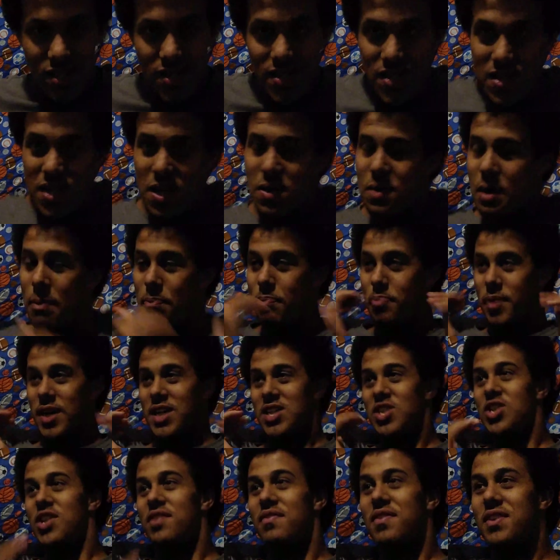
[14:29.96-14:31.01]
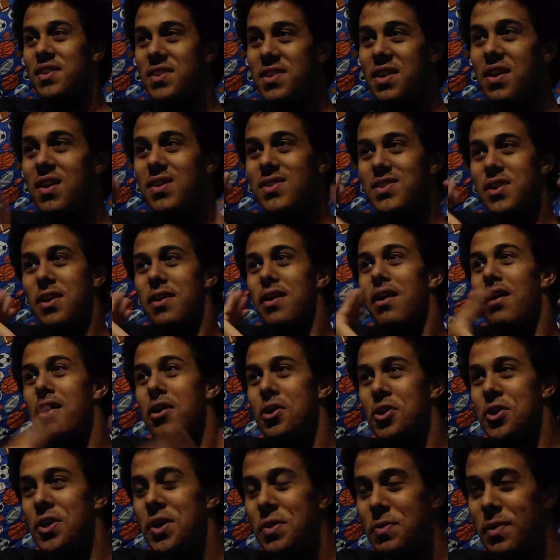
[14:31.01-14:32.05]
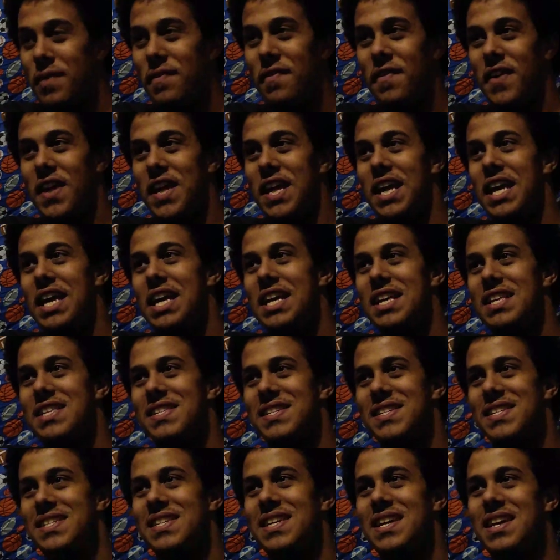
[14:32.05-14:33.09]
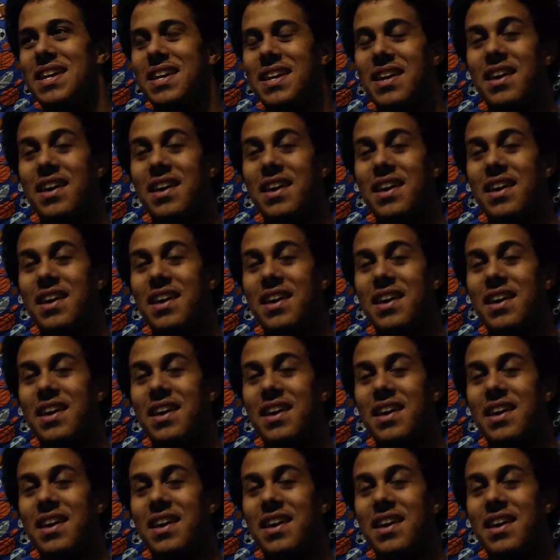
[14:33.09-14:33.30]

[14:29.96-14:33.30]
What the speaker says: So a bunch of adults are arguing with kids.